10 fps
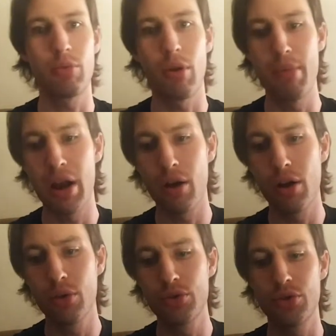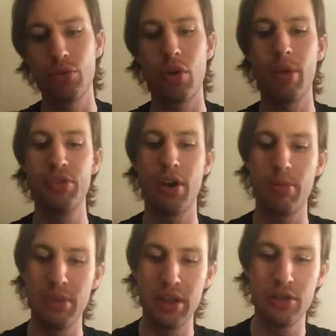Romero to Rob
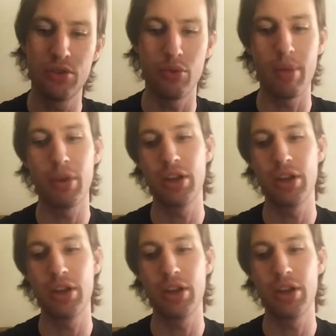Zombie to M.